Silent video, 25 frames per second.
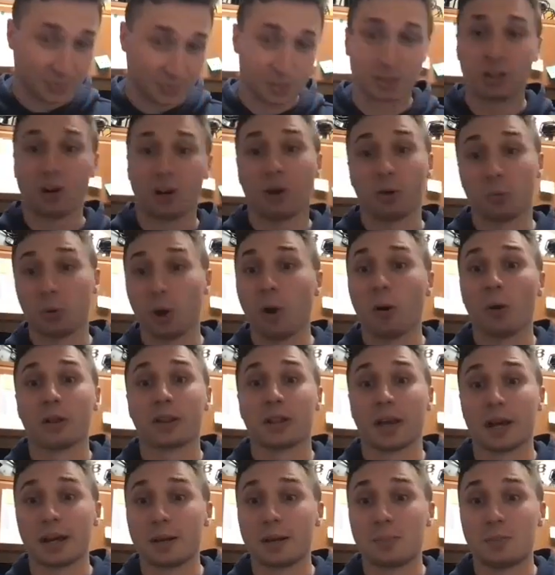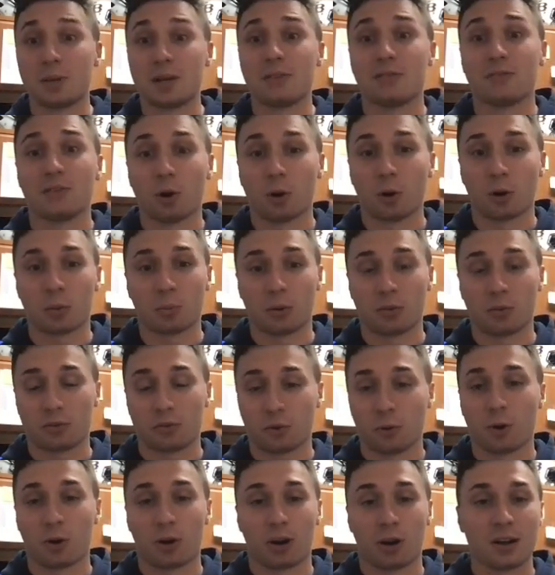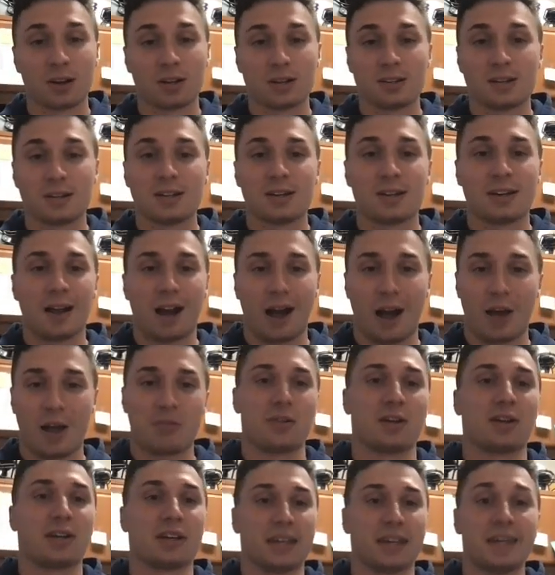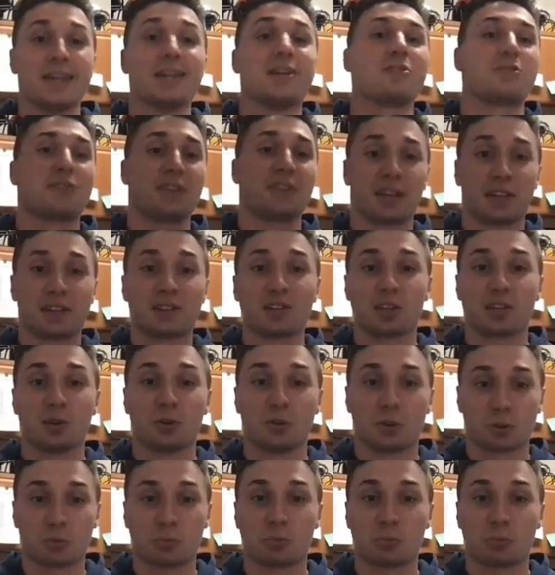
knowing that he beat Volk before, I think he thinks it was